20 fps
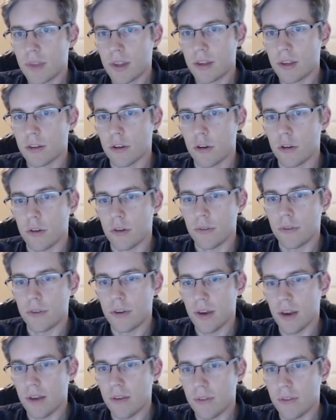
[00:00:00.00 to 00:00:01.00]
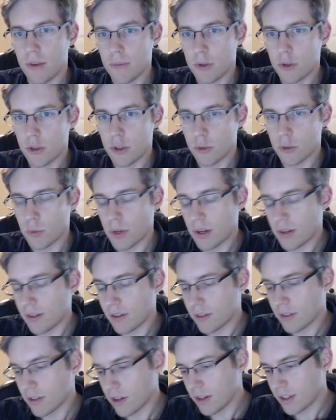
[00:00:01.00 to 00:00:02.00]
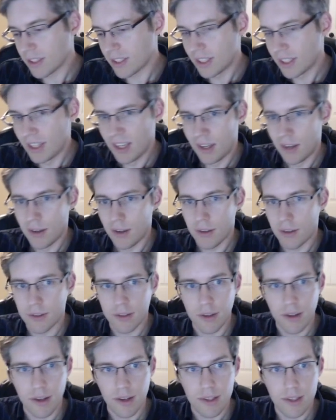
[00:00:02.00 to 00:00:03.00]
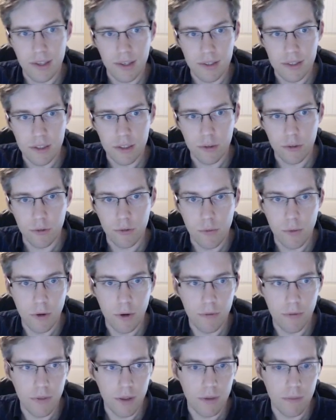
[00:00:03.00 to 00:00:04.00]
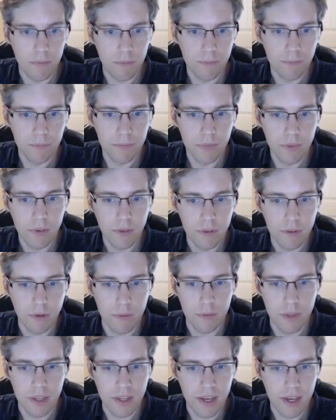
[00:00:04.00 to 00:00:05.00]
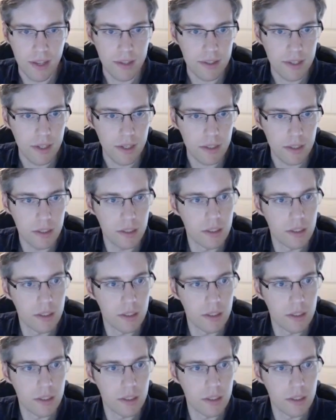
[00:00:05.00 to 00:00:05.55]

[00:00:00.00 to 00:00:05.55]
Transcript: So if you have images where it is not, it's a good idea to remove them from the data set.